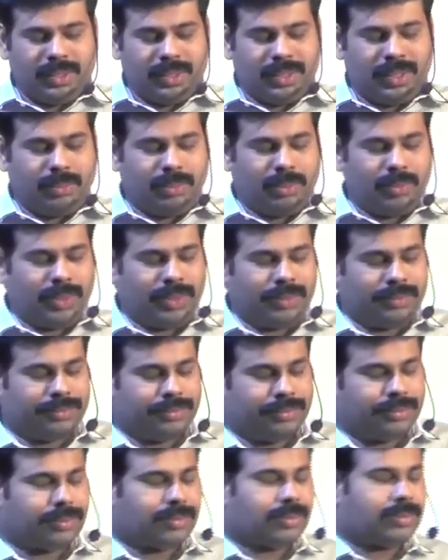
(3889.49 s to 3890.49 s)
Number 1,
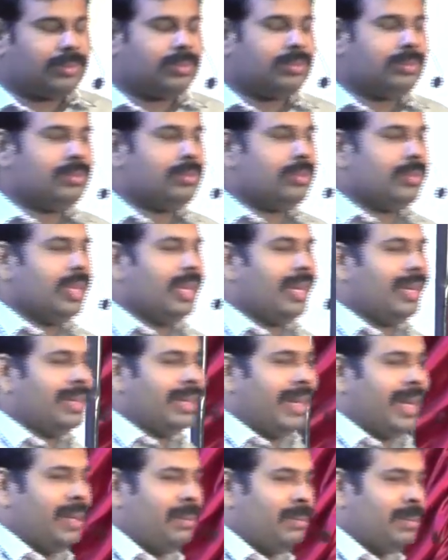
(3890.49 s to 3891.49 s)

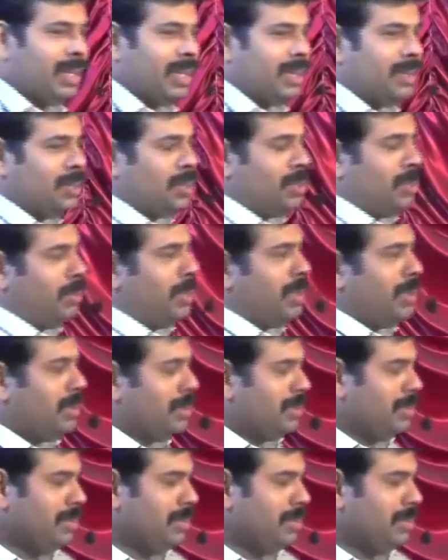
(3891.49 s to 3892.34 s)
time consuming.